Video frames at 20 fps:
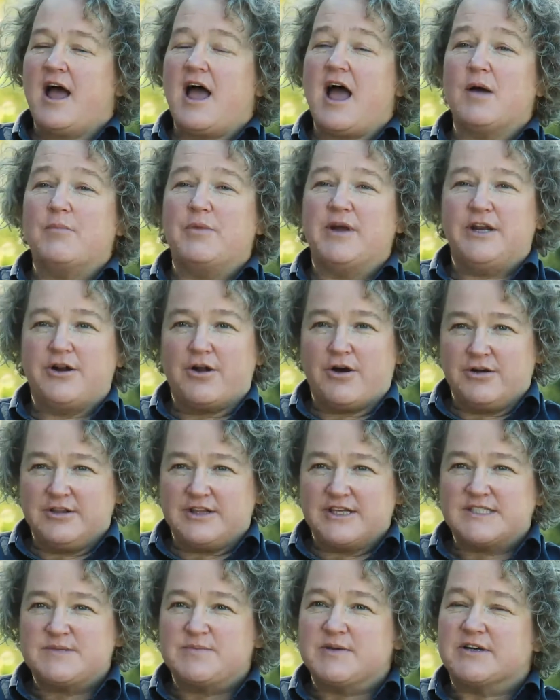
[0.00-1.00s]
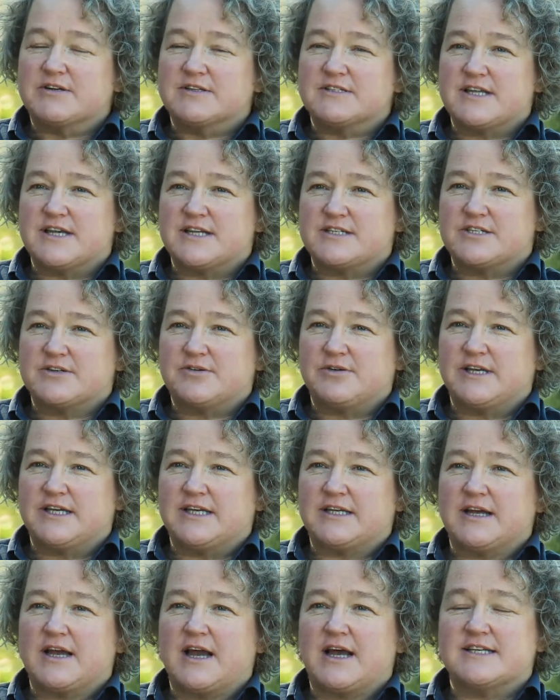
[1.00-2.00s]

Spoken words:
And we know this because they're doing